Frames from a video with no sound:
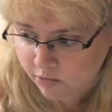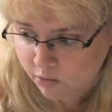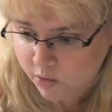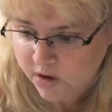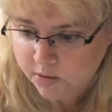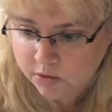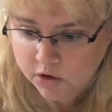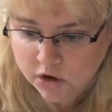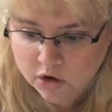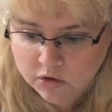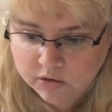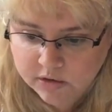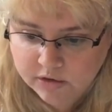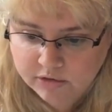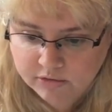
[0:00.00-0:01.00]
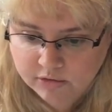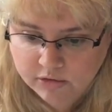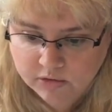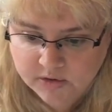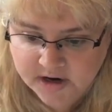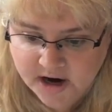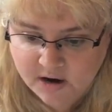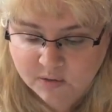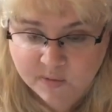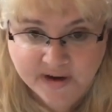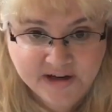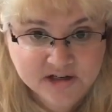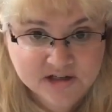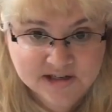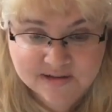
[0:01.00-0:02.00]
We were going through an
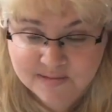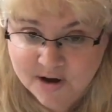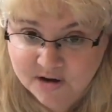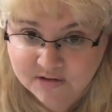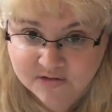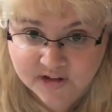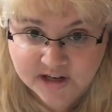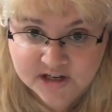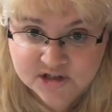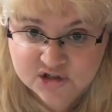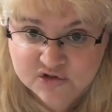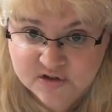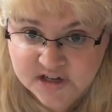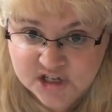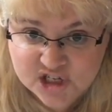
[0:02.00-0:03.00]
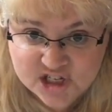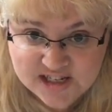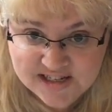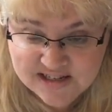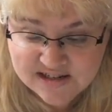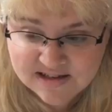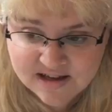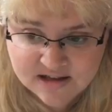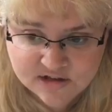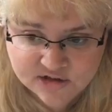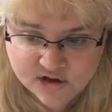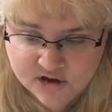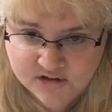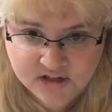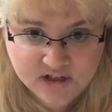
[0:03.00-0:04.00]
outrageous amount of like string cheese and
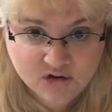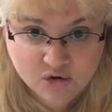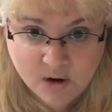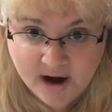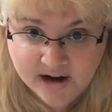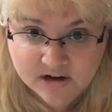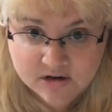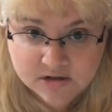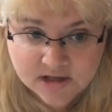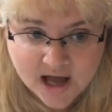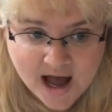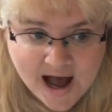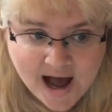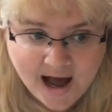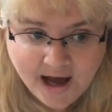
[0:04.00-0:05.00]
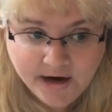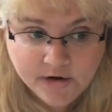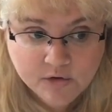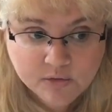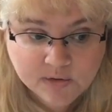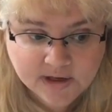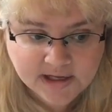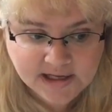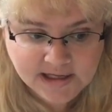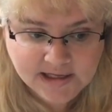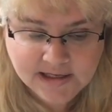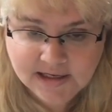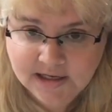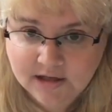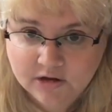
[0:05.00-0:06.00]
saltine crackers. I don't
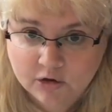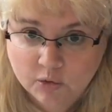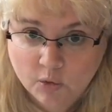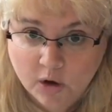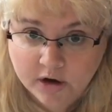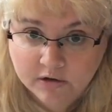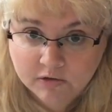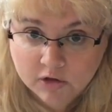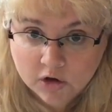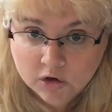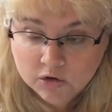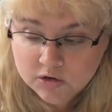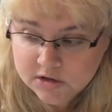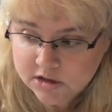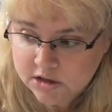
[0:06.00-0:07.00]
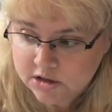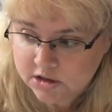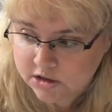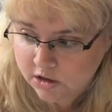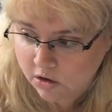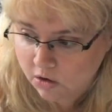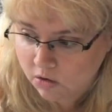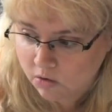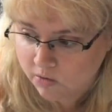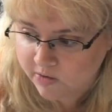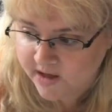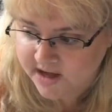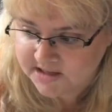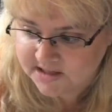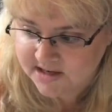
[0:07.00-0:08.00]
eat either one of those, so
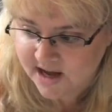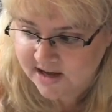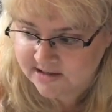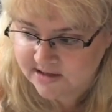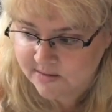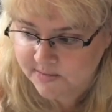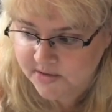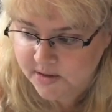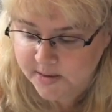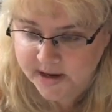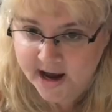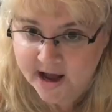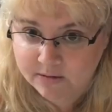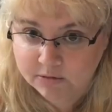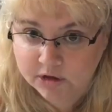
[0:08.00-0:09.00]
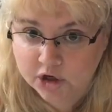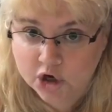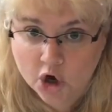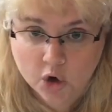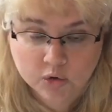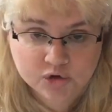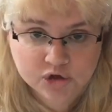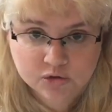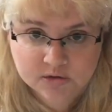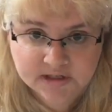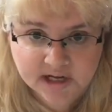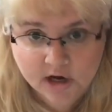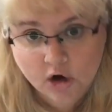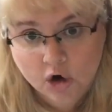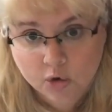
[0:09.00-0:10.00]
that's not something that I would go to and
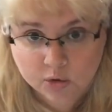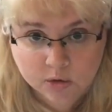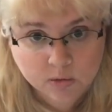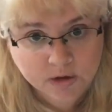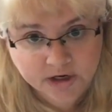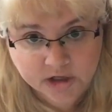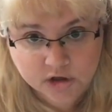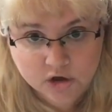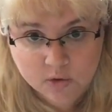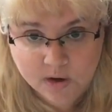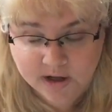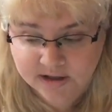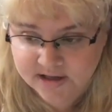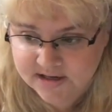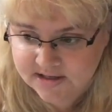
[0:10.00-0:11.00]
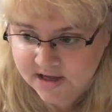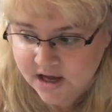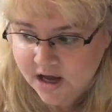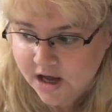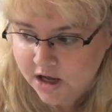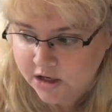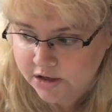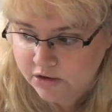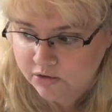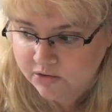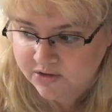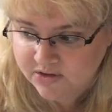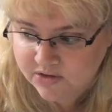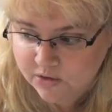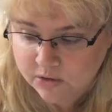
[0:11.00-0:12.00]
say, oh, we're running low on this. You
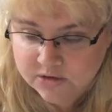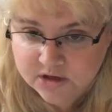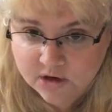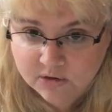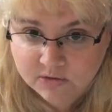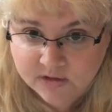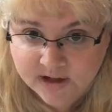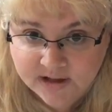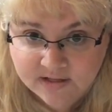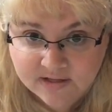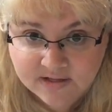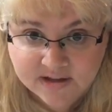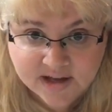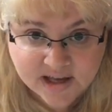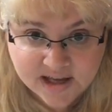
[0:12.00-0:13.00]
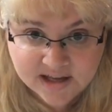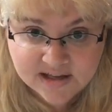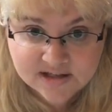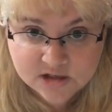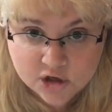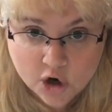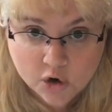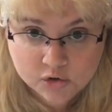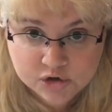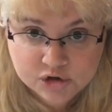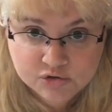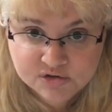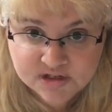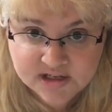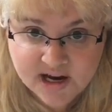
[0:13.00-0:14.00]
know, those are like the kids'
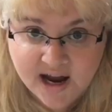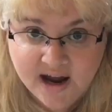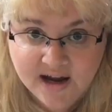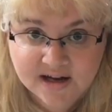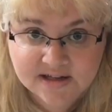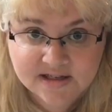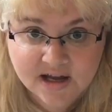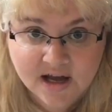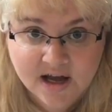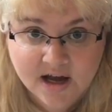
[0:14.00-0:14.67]
go-to snacks.